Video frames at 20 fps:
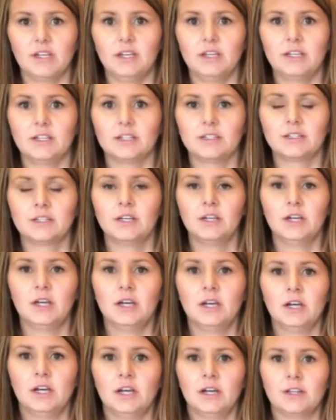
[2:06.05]
And
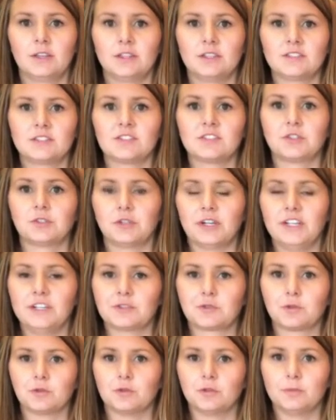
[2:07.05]
this is a
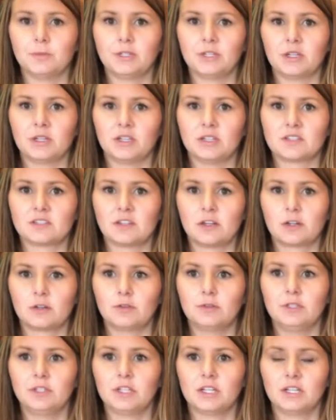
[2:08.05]
great tool because not
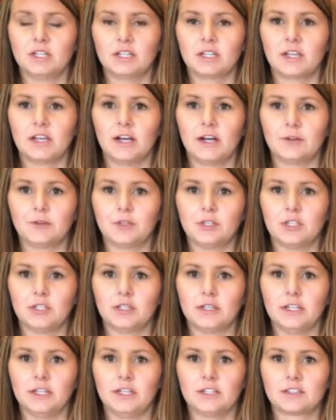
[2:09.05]
only can it
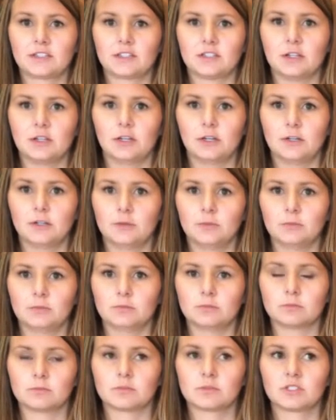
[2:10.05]
calculate um,
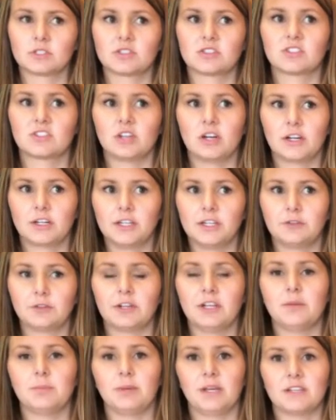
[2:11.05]
stocking
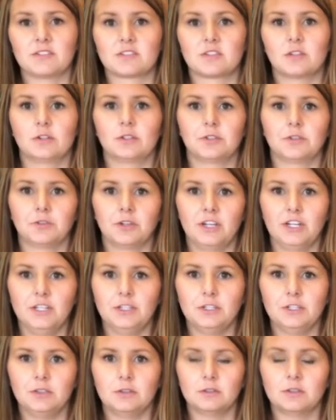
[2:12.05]
rate based on
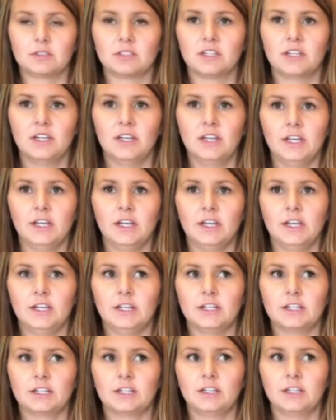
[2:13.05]
grain yield,
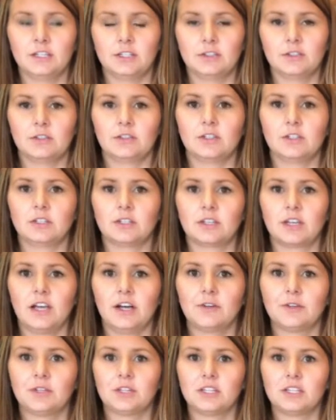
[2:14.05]
it can
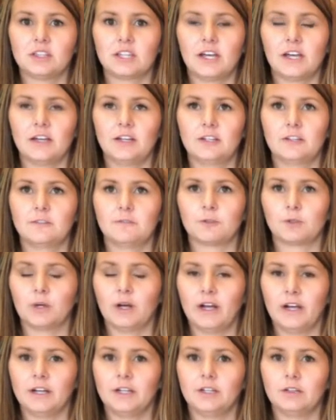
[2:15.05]
calculate that in a
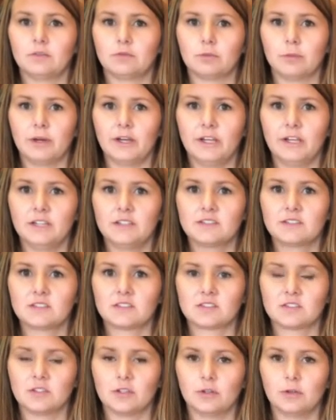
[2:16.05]
variety of
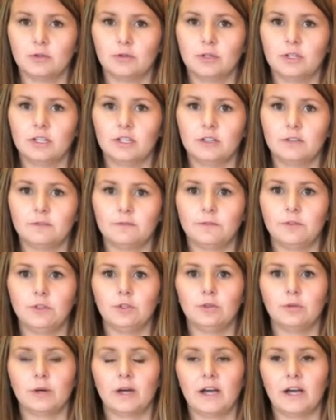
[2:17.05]
ways. So if
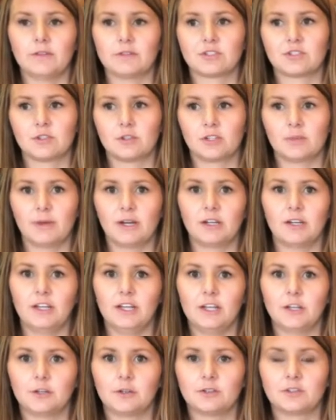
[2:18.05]
you have a certain amount of
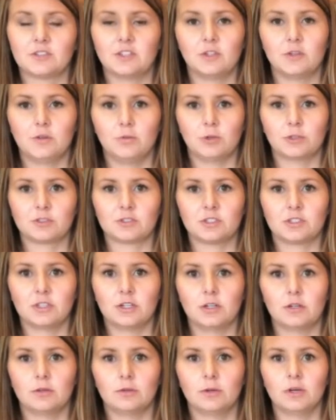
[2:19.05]
acres and you want to
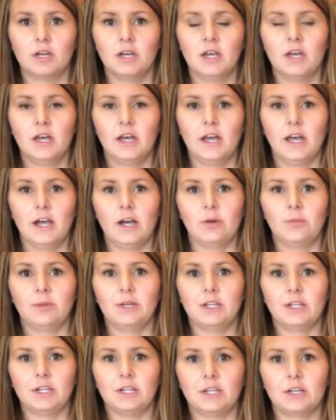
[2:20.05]
know how
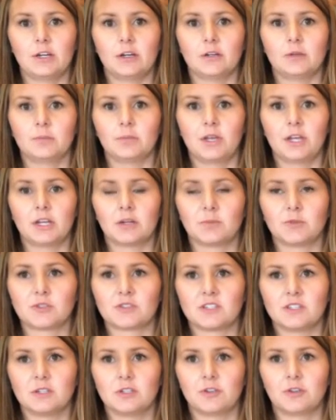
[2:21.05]
many um,
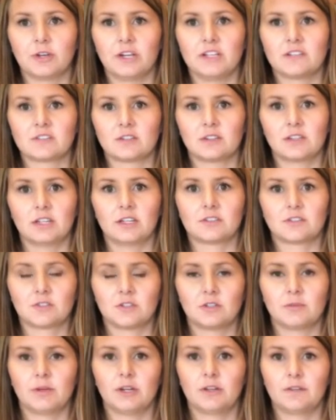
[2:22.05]
animals can graze on that
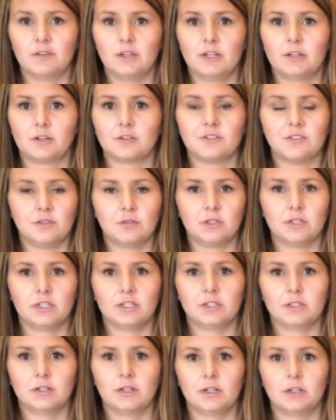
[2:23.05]
certain amount of acres, you
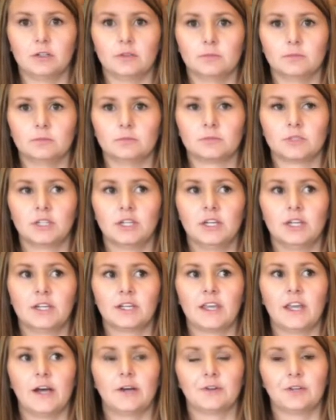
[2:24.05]
can um,
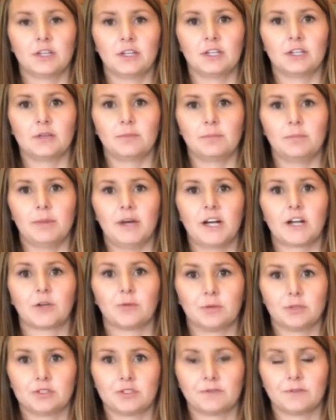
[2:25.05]
calculate it
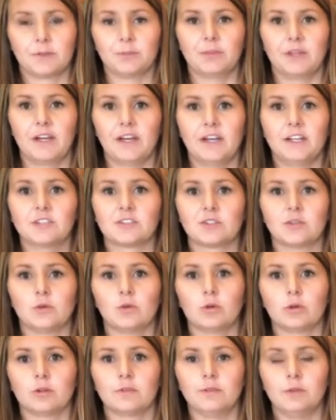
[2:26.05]
backwards from that.
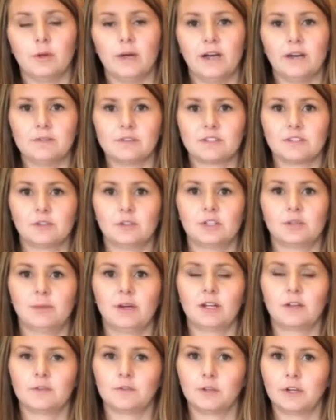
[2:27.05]
Or if you have a certain
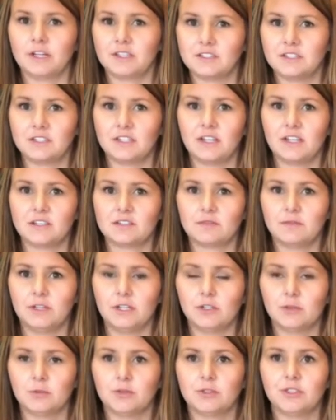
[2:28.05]
amount of grazing days
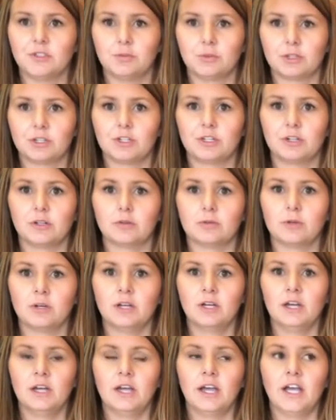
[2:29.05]
available and you want to know
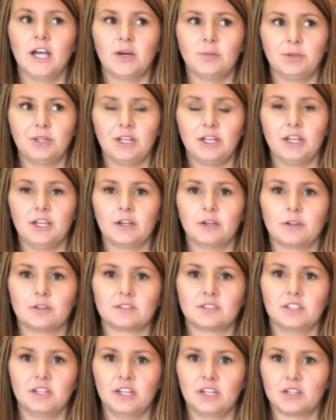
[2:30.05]
how many
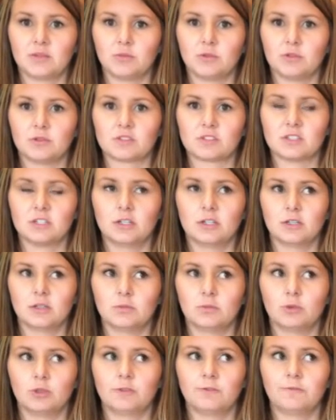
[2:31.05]
acres and animals
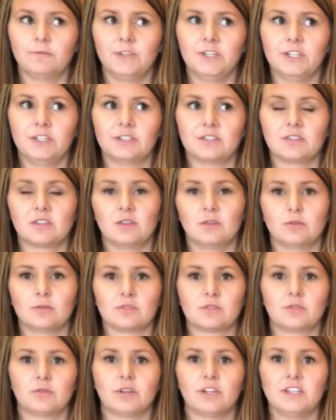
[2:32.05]
um, would fit into
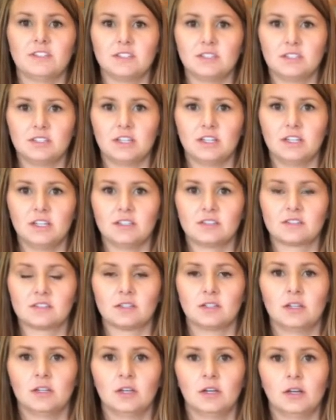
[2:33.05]
those grazing days,
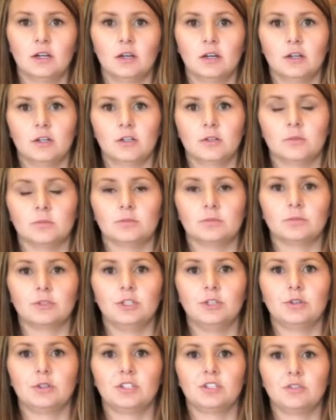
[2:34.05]
um,
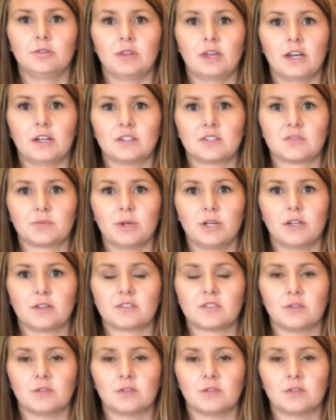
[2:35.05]
you can do that as well.